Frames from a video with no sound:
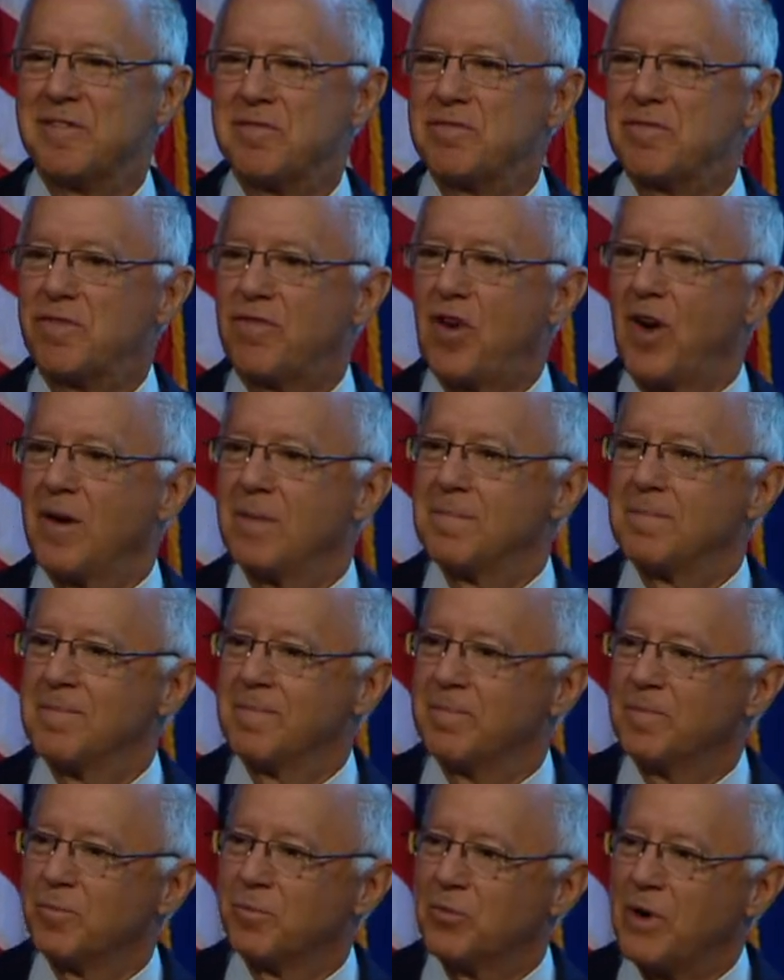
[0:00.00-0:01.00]
from
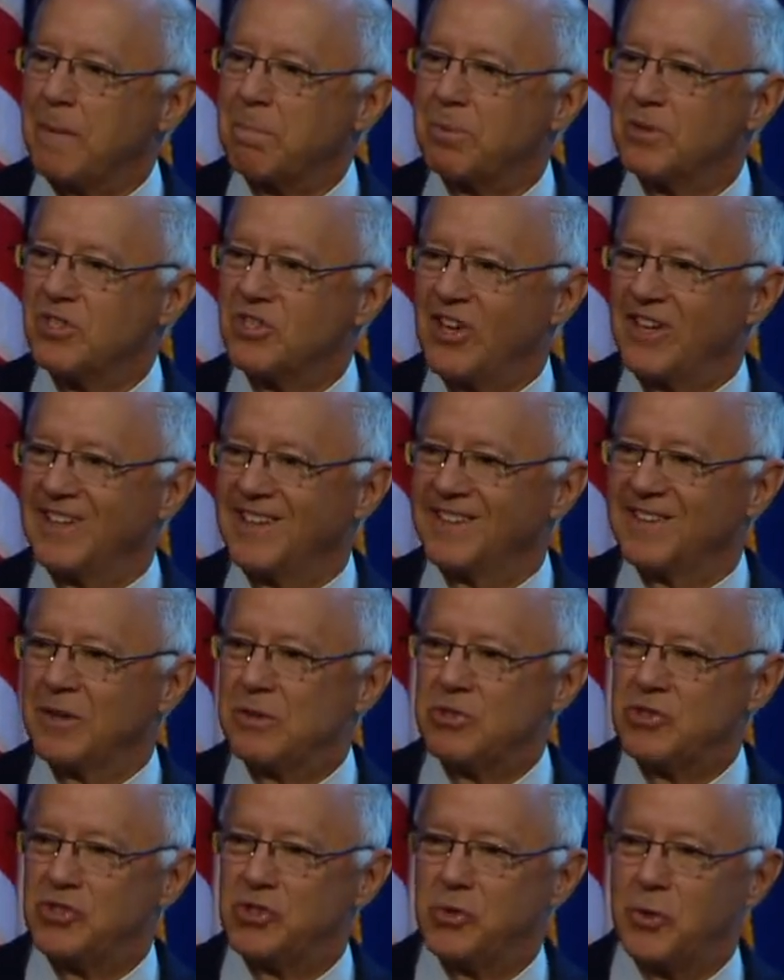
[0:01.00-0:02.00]
representing
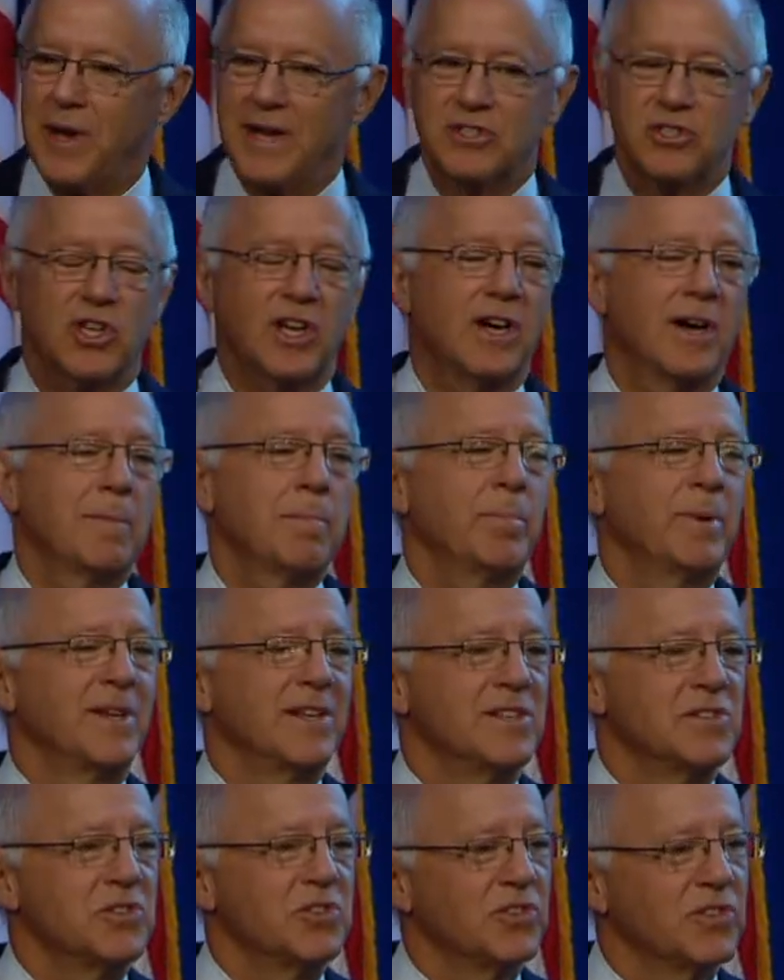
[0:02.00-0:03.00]
those US
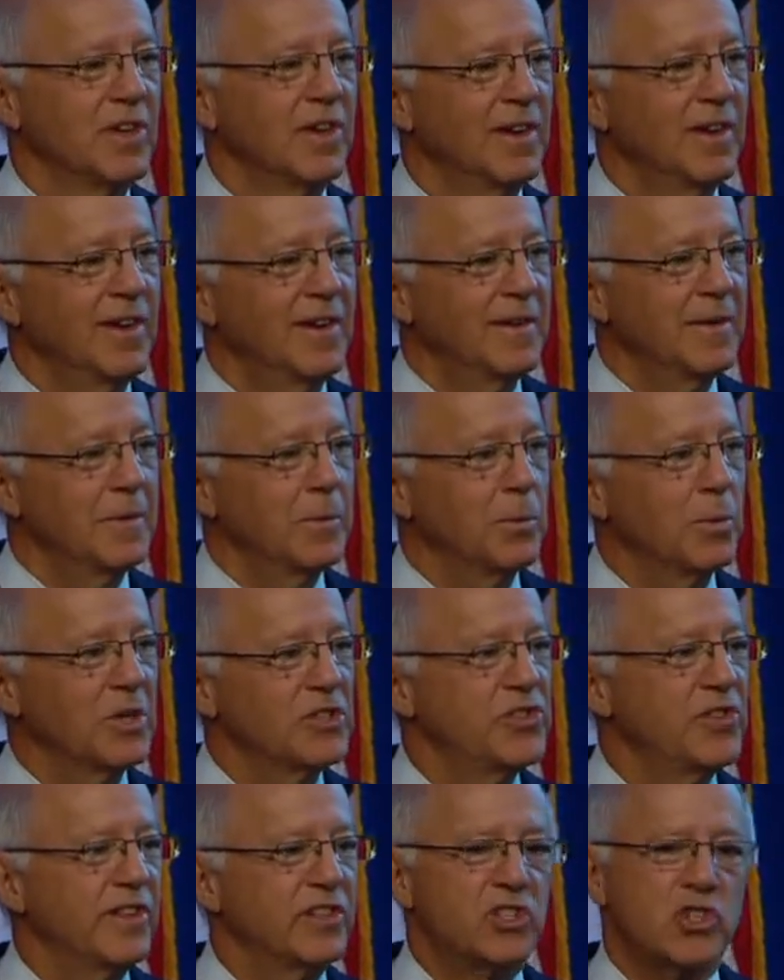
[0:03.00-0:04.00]
companies
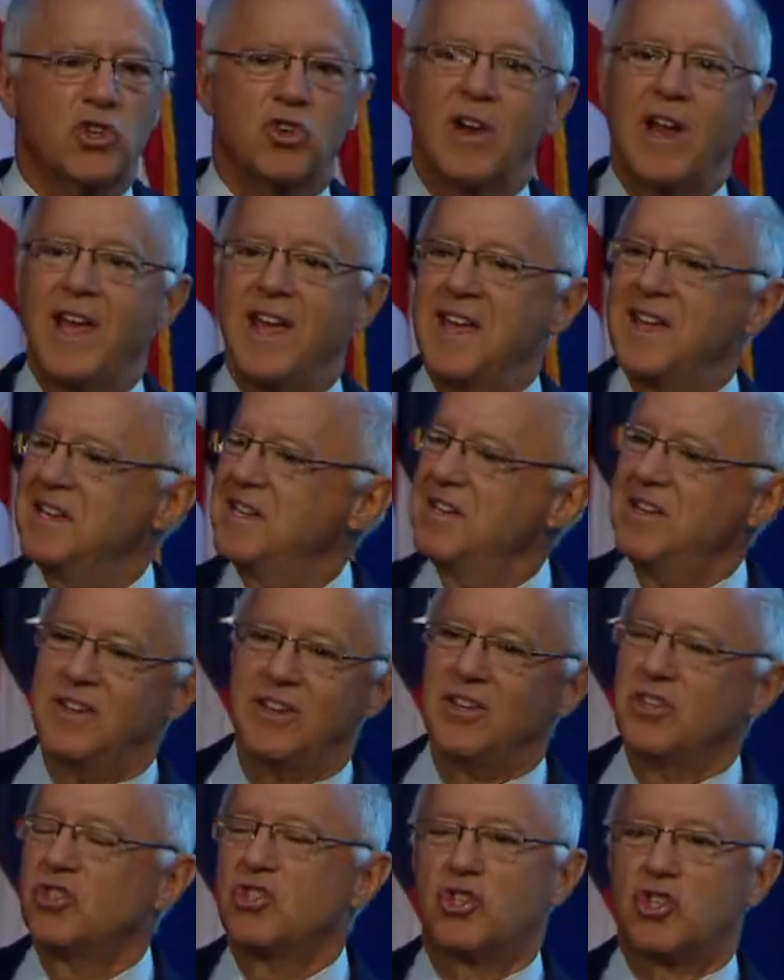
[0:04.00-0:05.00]
was that trade
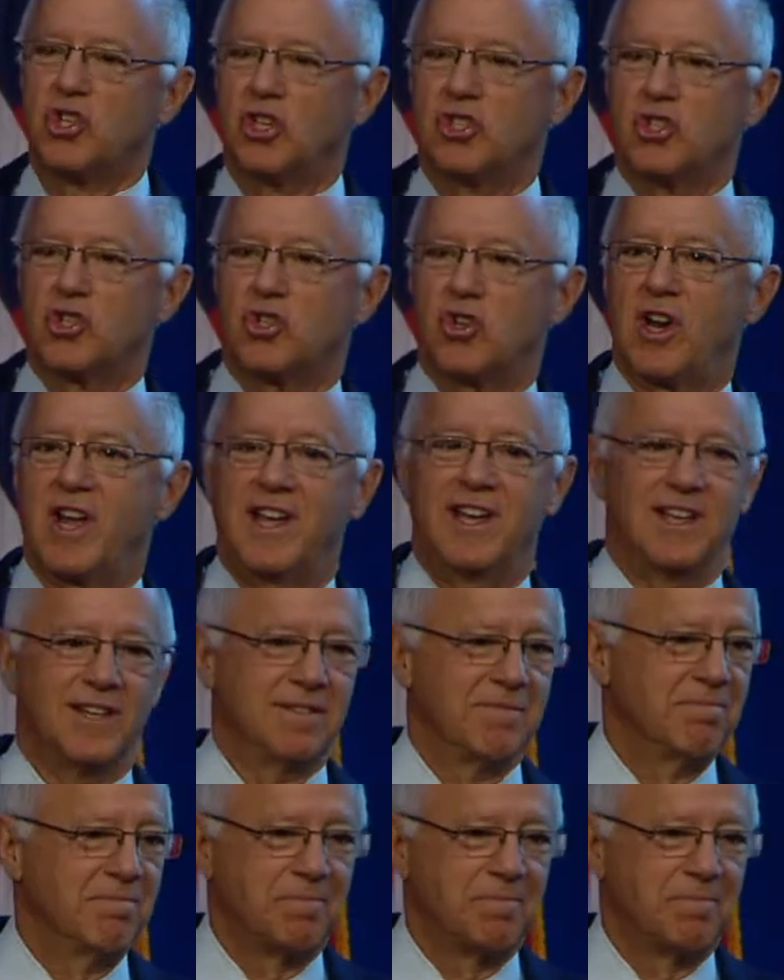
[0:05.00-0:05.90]
is just trade.